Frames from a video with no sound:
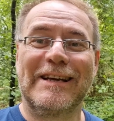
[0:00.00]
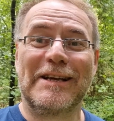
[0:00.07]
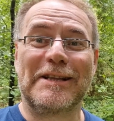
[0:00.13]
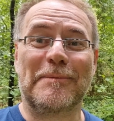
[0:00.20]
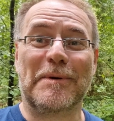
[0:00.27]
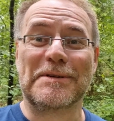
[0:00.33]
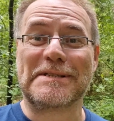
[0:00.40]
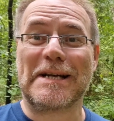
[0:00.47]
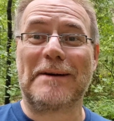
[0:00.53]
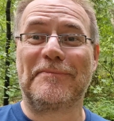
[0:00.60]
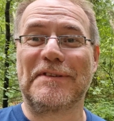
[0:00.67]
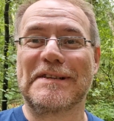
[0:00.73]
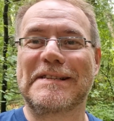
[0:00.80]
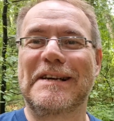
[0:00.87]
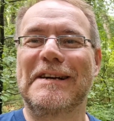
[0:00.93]
The most
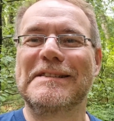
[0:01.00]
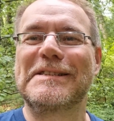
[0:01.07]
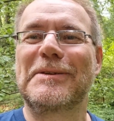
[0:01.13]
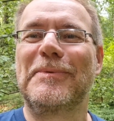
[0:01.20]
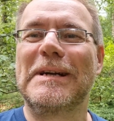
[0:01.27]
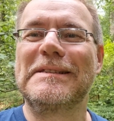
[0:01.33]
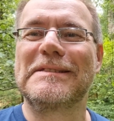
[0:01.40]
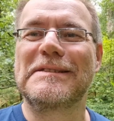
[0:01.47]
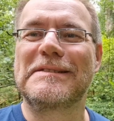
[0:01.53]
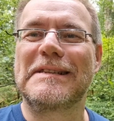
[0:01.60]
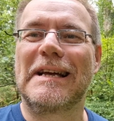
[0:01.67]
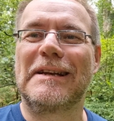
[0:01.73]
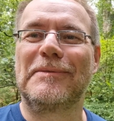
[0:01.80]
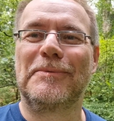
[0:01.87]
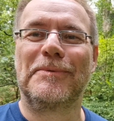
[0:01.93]
obvious consequence is
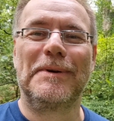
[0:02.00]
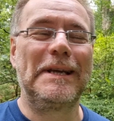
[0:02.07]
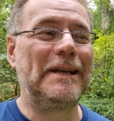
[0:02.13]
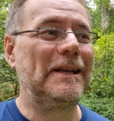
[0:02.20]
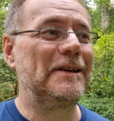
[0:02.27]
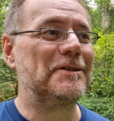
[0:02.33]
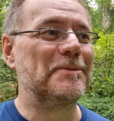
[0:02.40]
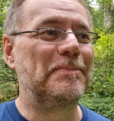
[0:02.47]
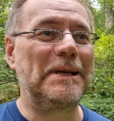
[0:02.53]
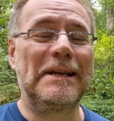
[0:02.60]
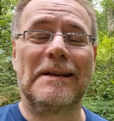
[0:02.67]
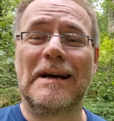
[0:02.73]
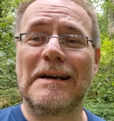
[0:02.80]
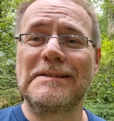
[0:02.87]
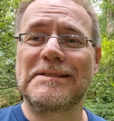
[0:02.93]
that we need to be
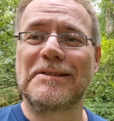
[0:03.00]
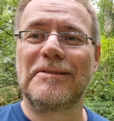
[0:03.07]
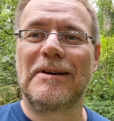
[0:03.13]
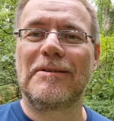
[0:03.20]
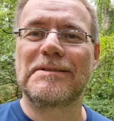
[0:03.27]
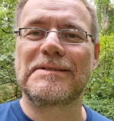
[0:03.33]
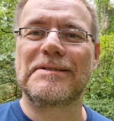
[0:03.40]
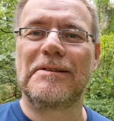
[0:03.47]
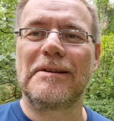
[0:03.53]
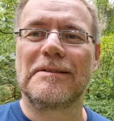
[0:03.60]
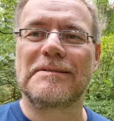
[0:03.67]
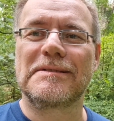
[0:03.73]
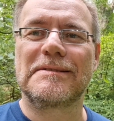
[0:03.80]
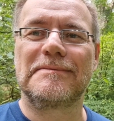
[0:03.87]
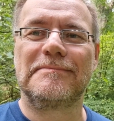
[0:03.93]
nice to our
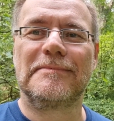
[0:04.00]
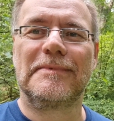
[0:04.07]
soils.